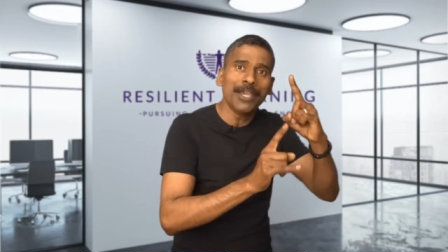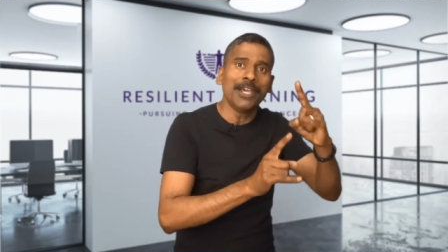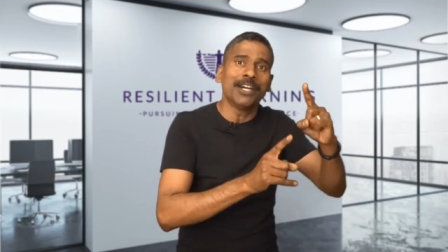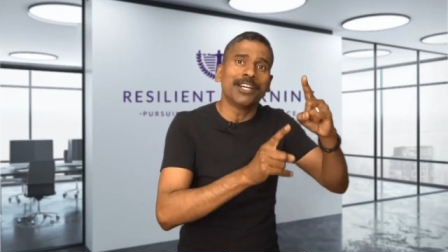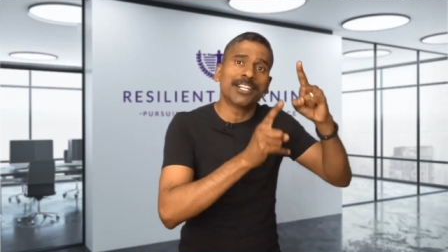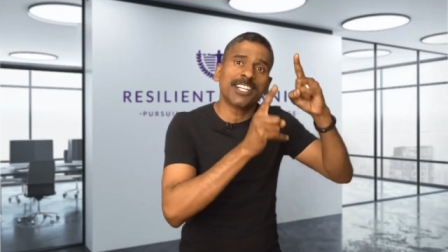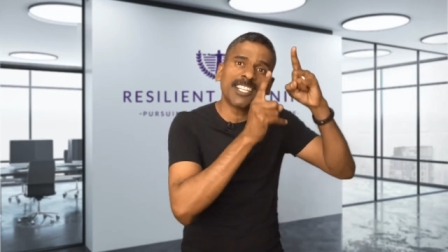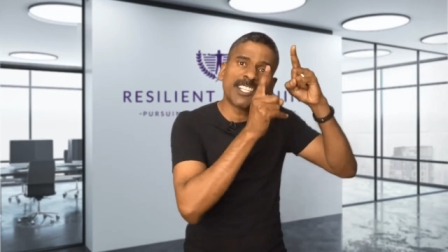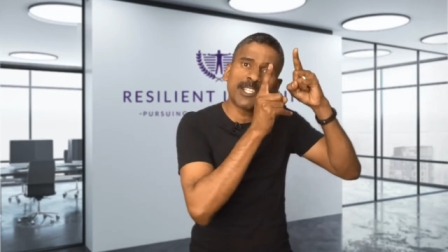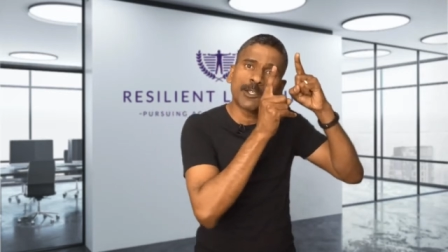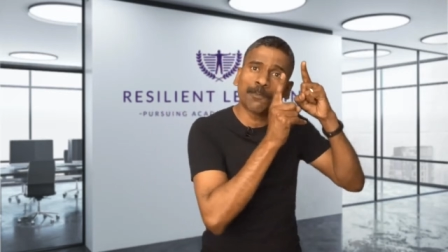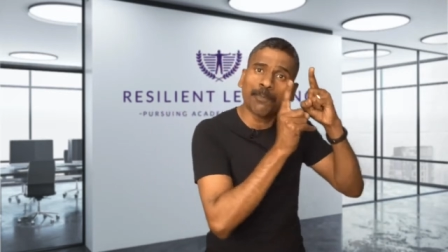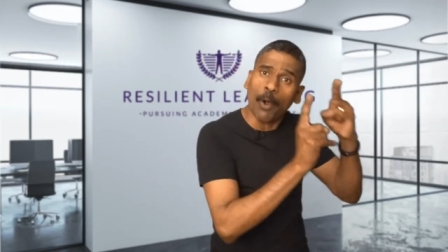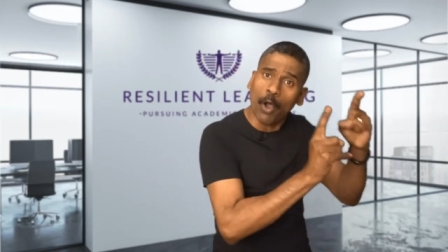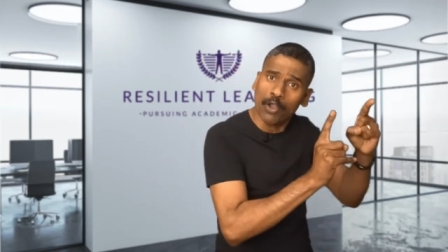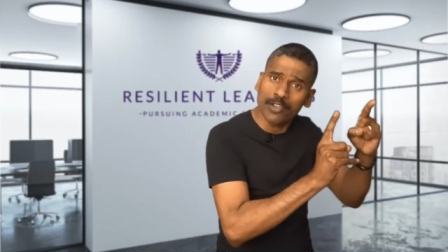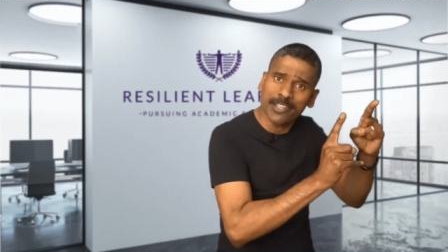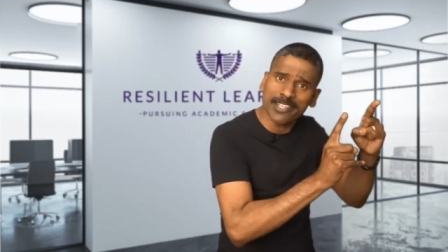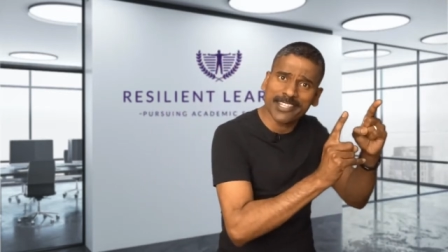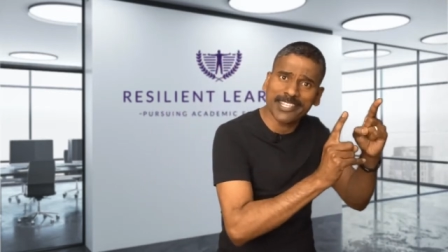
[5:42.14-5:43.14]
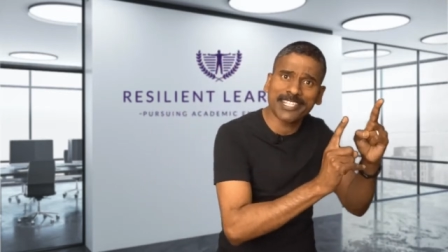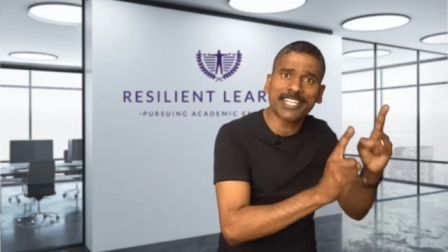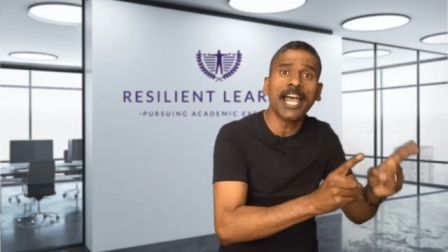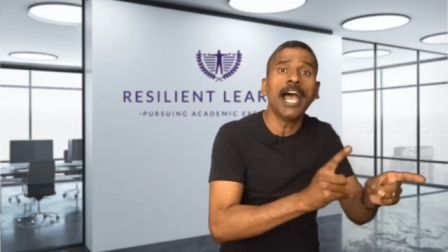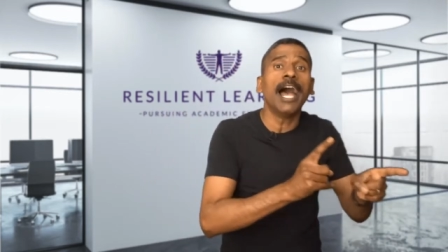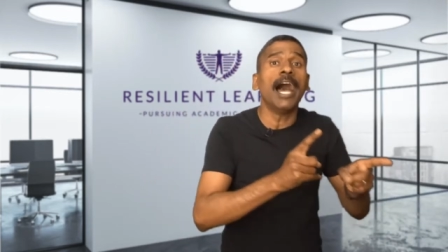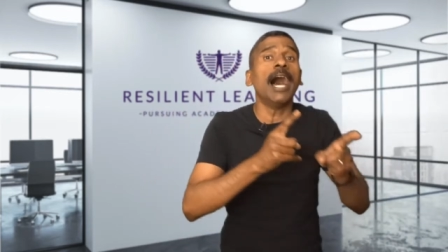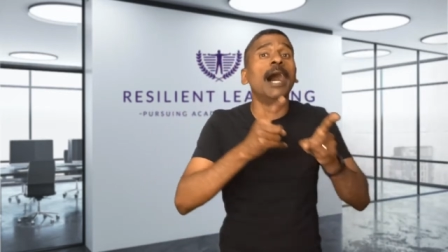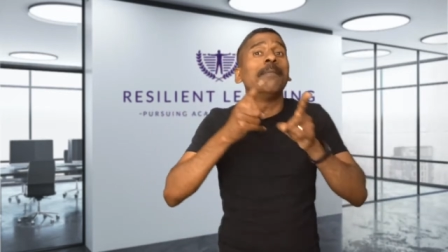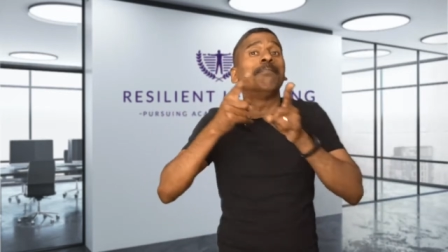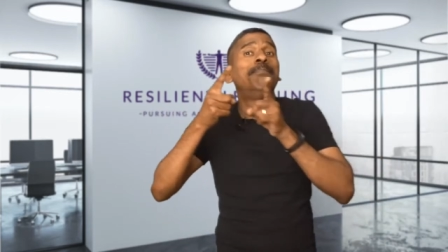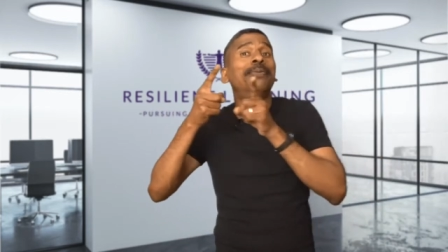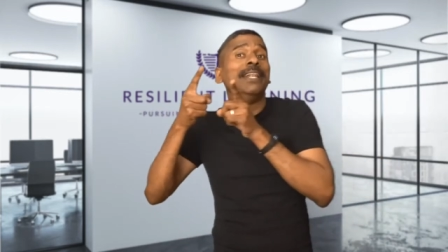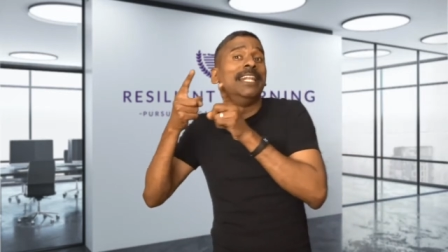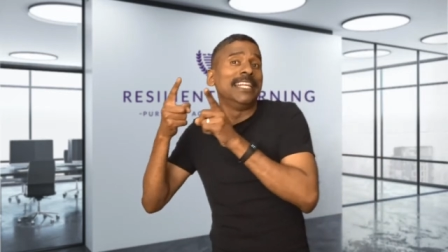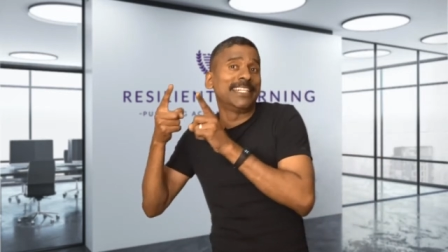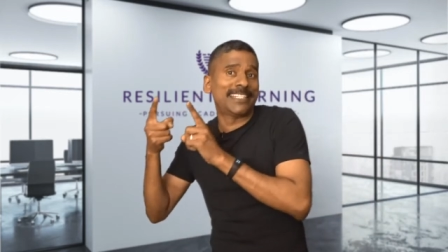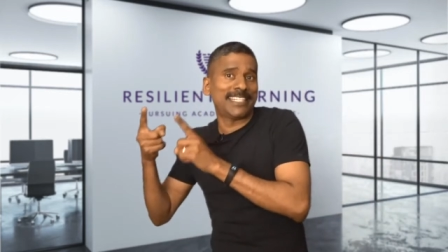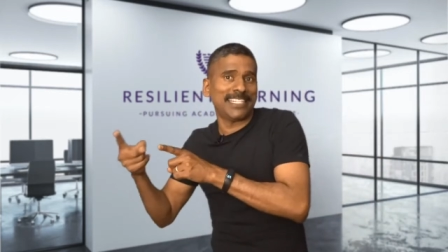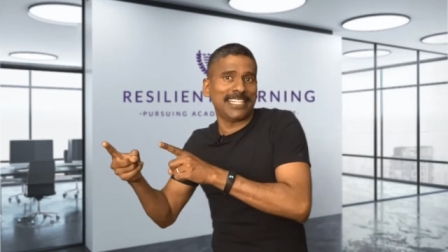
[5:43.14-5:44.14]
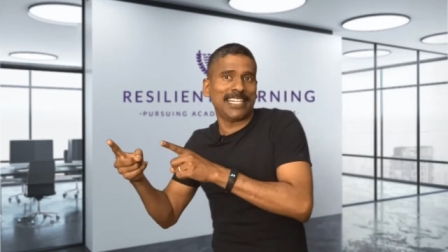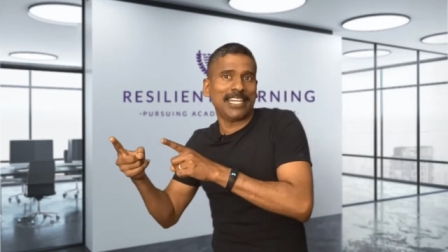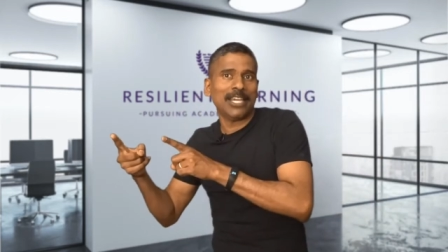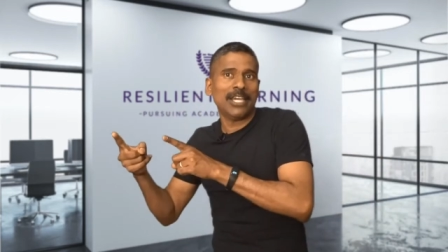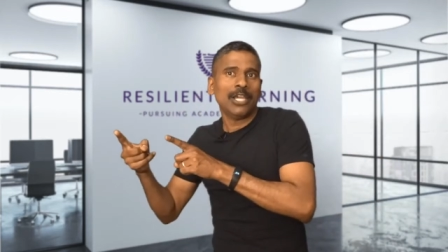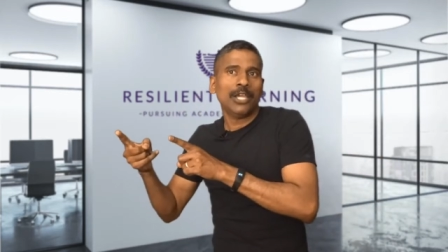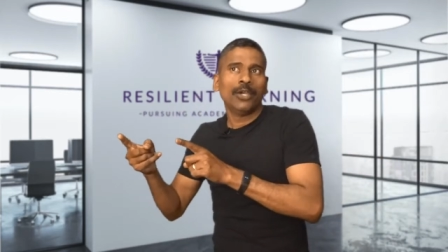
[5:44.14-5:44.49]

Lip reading: response ability,